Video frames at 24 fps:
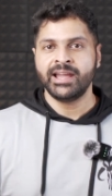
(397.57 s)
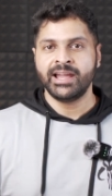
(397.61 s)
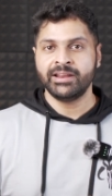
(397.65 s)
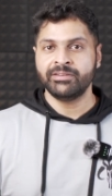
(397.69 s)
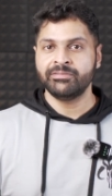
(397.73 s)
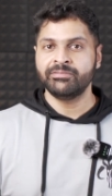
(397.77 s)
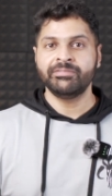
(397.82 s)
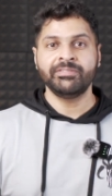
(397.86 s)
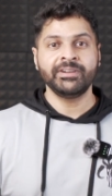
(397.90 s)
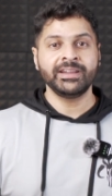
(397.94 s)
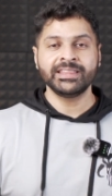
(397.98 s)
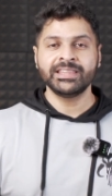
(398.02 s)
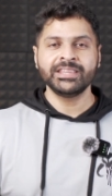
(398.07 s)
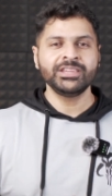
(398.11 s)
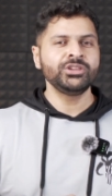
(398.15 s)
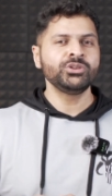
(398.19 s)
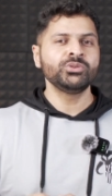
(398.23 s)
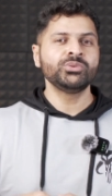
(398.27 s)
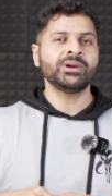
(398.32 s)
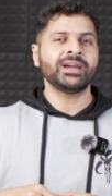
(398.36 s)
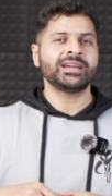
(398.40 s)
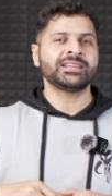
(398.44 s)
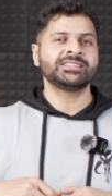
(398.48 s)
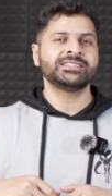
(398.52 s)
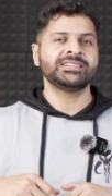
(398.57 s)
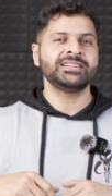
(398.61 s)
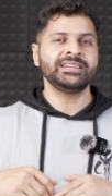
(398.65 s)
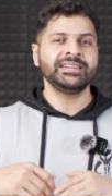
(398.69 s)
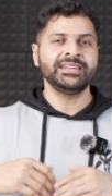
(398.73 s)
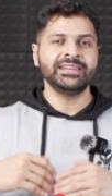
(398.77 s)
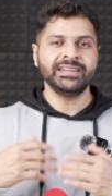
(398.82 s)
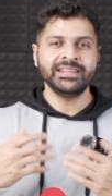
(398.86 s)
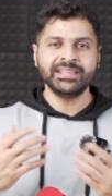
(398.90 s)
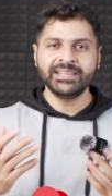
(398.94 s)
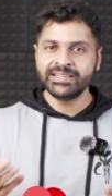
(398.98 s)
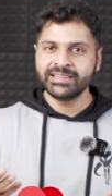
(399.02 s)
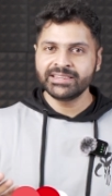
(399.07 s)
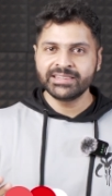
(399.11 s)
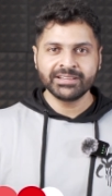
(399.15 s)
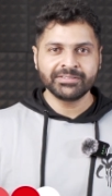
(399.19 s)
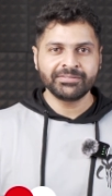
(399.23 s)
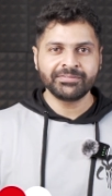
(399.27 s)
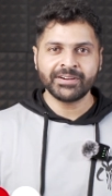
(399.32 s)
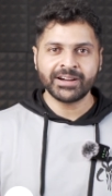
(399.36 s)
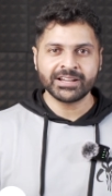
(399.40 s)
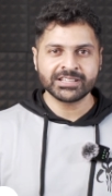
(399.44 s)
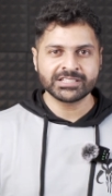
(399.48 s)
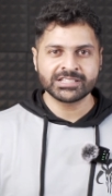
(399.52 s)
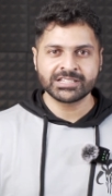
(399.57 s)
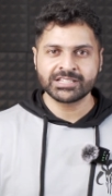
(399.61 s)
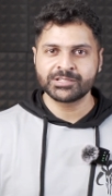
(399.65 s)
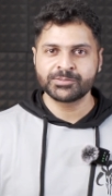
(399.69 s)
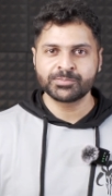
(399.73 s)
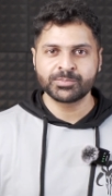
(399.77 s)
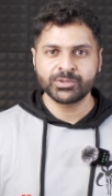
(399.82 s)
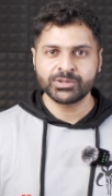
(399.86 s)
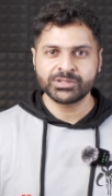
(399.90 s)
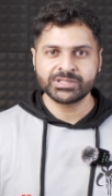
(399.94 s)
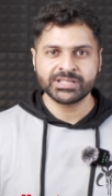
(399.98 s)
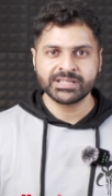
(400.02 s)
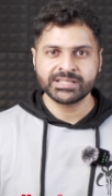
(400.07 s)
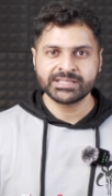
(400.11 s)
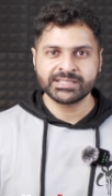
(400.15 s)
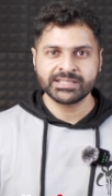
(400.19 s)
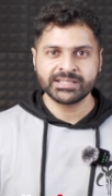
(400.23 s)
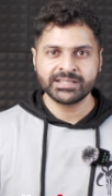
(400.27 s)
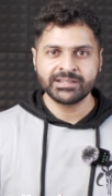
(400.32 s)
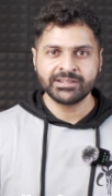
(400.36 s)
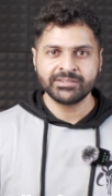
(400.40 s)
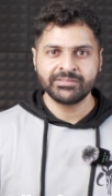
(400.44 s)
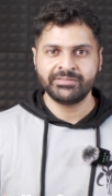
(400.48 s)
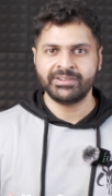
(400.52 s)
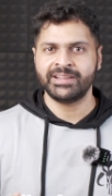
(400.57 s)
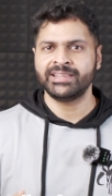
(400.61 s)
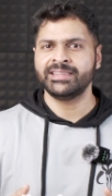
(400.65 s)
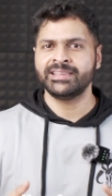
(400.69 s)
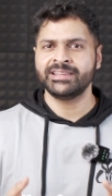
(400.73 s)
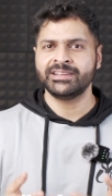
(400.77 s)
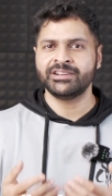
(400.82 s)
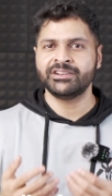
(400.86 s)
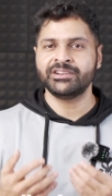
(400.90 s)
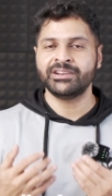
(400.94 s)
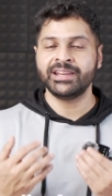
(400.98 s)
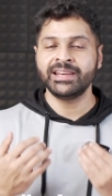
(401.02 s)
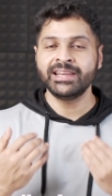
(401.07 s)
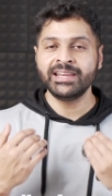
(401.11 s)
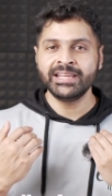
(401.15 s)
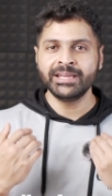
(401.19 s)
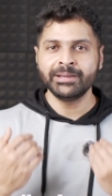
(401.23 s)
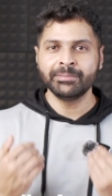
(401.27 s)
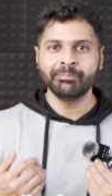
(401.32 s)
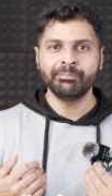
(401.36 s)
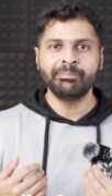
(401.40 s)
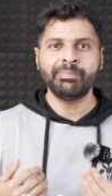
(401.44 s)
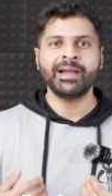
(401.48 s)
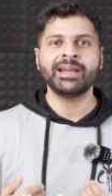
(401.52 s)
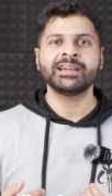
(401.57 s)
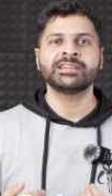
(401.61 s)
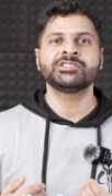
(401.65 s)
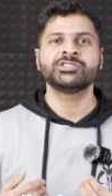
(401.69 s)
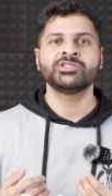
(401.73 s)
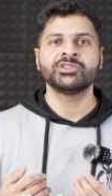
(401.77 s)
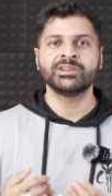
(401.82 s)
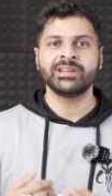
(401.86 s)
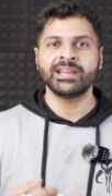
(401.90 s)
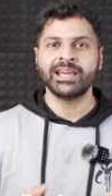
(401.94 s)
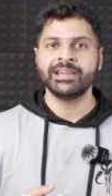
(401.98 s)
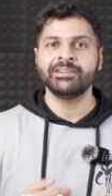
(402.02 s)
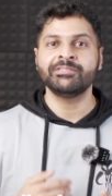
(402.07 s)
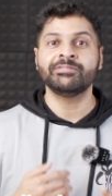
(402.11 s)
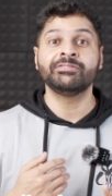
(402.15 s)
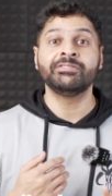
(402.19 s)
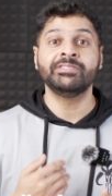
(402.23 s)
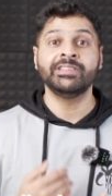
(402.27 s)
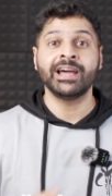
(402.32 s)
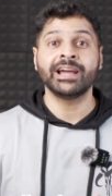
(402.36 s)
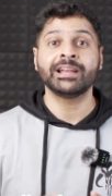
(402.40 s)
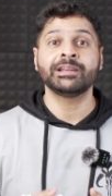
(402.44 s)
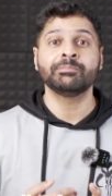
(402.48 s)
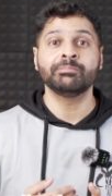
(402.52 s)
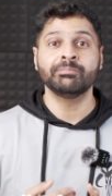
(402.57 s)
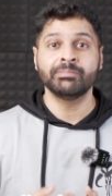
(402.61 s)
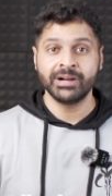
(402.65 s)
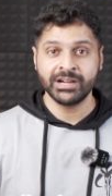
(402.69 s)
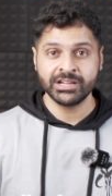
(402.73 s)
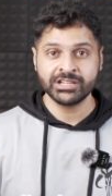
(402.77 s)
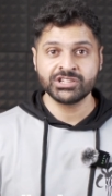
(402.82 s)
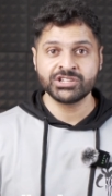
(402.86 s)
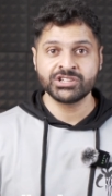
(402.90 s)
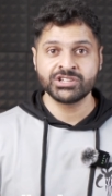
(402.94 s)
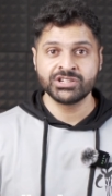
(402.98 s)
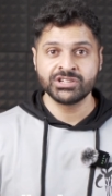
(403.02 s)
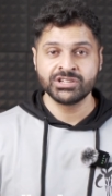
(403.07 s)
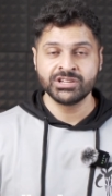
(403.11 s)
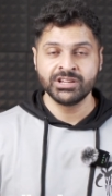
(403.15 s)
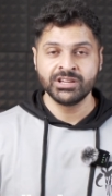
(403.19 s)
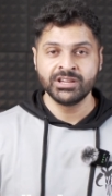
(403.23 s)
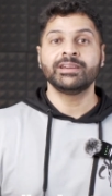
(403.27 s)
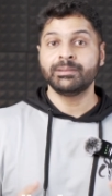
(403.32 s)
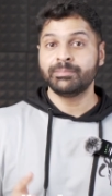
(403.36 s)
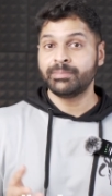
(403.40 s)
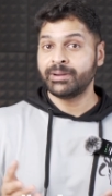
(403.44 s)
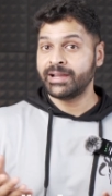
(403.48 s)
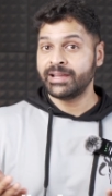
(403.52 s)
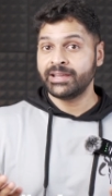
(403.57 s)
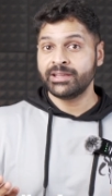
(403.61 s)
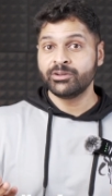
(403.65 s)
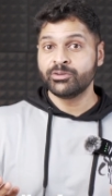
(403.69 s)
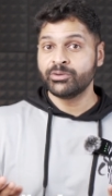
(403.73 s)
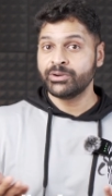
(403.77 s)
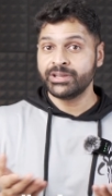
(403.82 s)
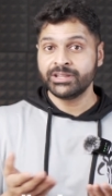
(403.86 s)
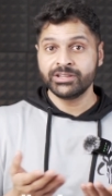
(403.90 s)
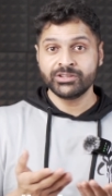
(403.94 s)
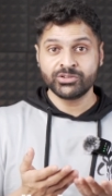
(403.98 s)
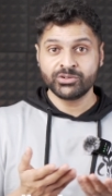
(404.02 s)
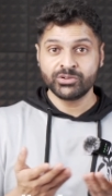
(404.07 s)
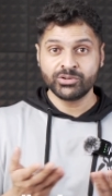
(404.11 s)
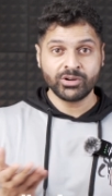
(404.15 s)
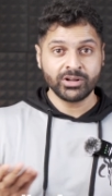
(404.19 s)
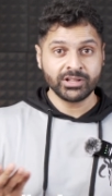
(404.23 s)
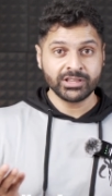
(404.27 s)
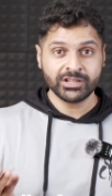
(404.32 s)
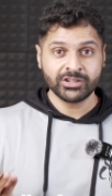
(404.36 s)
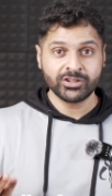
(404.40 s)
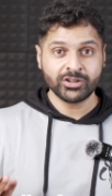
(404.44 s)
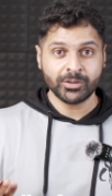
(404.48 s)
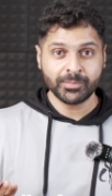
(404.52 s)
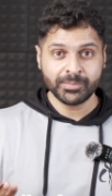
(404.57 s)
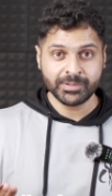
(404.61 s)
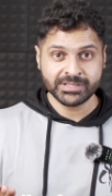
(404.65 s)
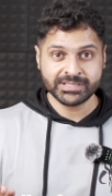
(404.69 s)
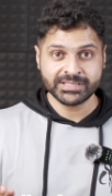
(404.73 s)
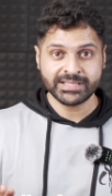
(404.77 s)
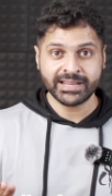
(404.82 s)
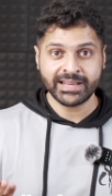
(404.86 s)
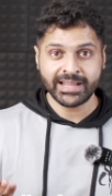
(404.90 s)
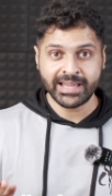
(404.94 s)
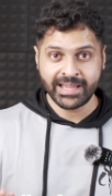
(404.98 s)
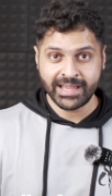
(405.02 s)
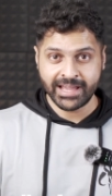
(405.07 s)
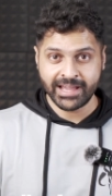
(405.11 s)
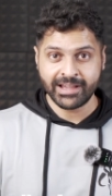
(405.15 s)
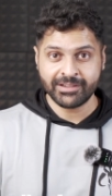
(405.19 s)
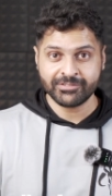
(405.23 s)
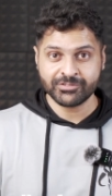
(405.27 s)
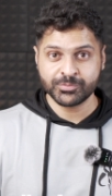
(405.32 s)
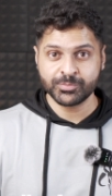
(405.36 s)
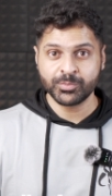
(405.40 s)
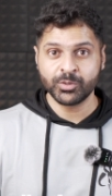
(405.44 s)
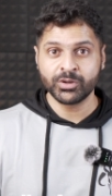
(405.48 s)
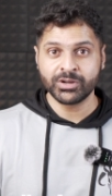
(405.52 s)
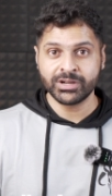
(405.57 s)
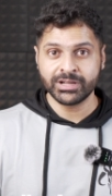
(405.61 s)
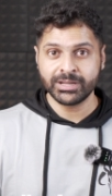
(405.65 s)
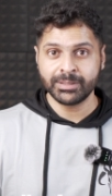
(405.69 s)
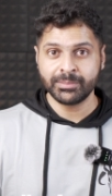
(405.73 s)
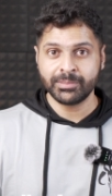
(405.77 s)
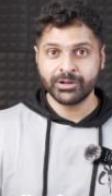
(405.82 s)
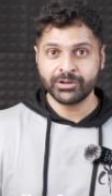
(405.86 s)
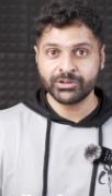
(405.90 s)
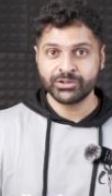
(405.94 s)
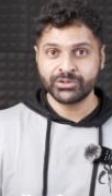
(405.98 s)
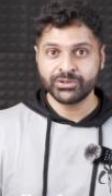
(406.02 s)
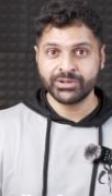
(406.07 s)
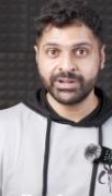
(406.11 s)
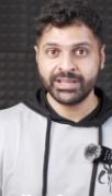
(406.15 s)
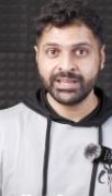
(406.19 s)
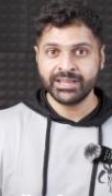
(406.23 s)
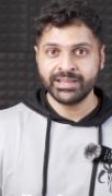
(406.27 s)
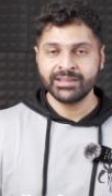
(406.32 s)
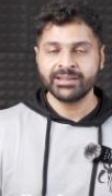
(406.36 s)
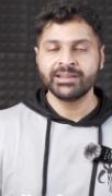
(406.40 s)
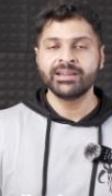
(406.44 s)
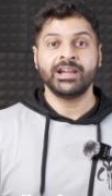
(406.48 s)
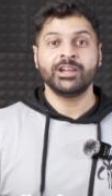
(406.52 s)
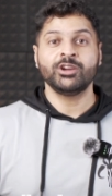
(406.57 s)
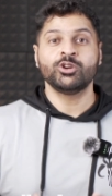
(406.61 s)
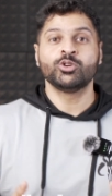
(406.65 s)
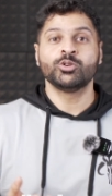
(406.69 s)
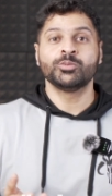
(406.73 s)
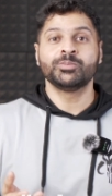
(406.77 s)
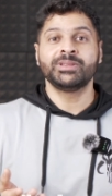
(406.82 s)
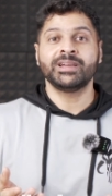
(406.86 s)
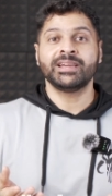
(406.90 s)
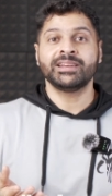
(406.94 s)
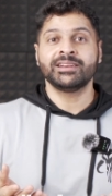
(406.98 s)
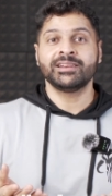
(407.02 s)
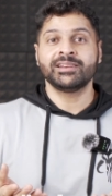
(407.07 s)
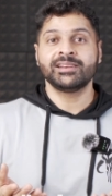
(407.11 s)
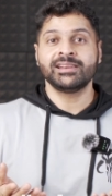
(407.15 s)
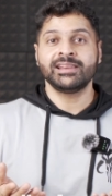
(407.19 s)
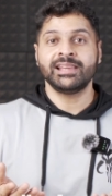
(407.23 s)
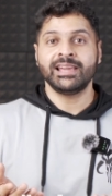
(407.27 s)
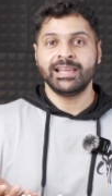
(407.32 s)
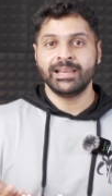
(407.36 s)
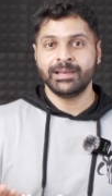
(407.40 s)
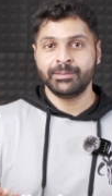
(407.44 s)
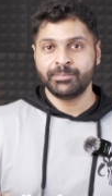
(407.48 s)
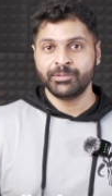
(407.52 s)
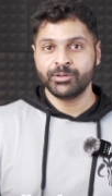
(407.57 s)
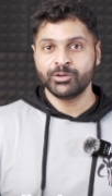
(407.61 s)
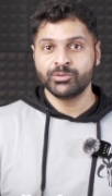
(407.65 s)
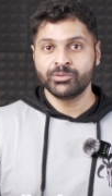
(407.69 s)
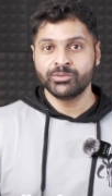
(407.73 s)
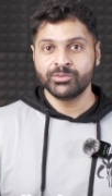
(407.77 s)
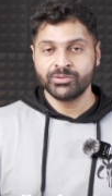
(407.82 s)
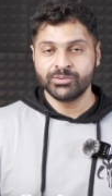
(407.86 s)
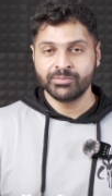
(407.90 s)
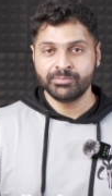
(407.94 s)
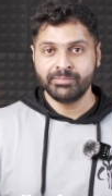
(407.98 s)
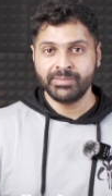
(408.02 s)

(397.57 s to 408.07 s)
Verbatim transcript: and whether you actually need the fastest processor, whether it really impacts your life that much. Well, by going through all the topics that I have spoken about today, I hope that it will help you